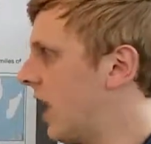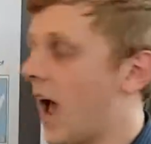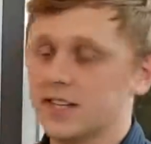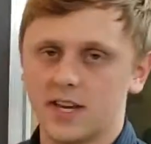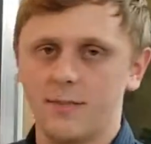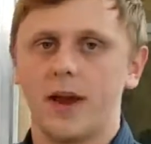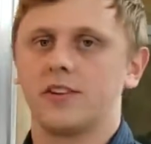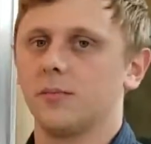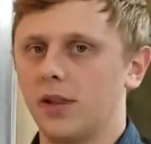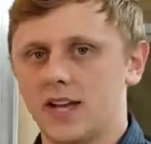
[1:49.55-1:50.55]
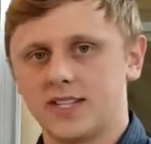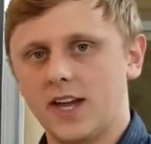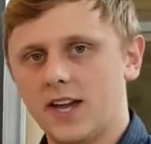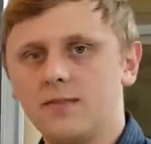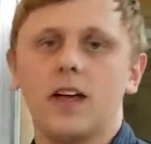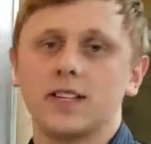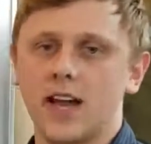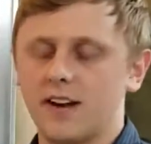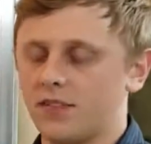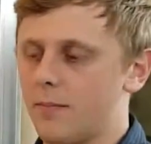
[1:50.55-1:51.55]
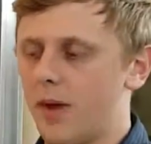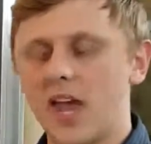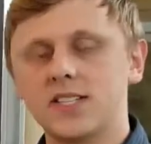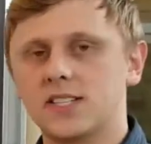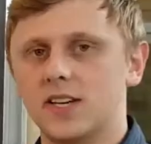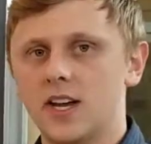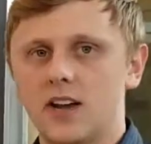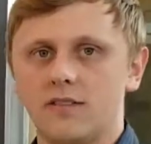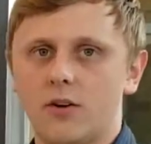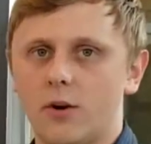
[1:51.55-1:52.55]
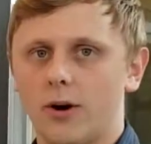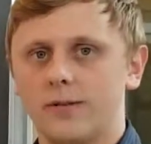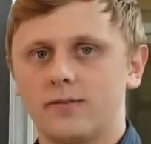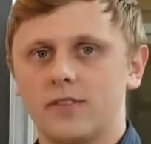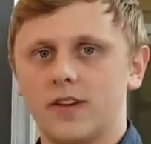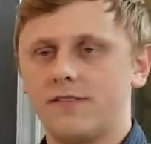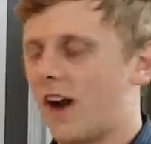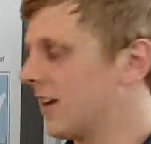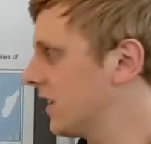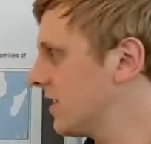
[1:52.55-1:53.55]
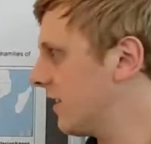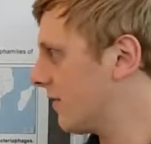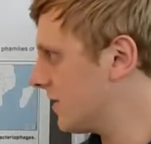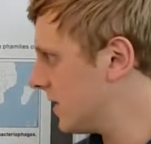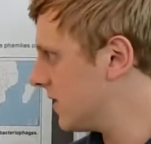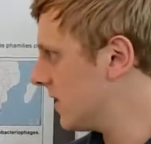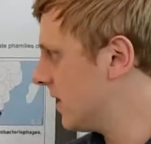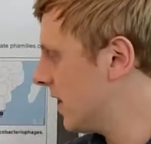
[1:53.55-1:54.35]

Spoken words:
as compared to Blessica as kind of the base for finding these differences.